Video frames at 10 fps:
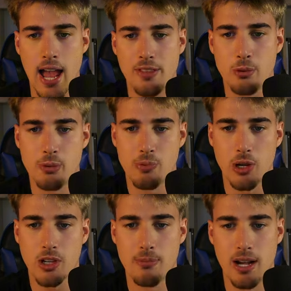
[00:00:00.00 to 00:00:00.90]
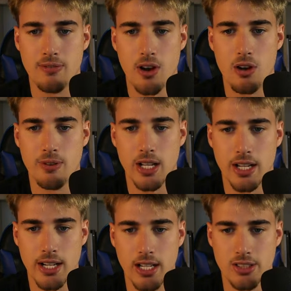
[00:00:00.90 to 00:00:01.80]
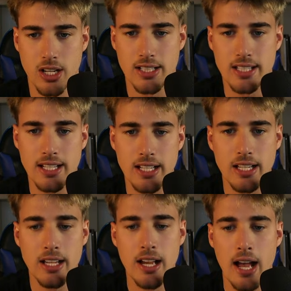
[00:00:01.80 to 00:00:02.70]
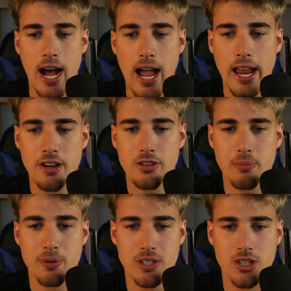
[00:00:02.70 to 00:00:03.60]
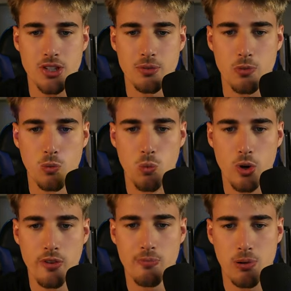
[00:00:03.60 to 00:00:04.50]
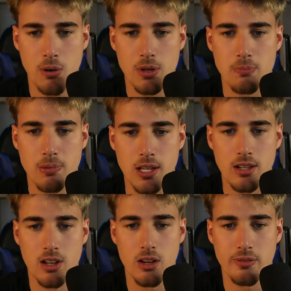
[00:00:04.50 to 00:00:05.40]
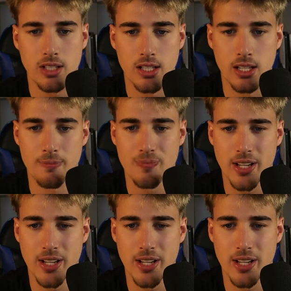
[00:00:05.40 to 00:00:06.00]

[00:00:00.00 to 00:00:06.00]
And then we broke above overnight high. So ideally, our entry position would have probably been over here.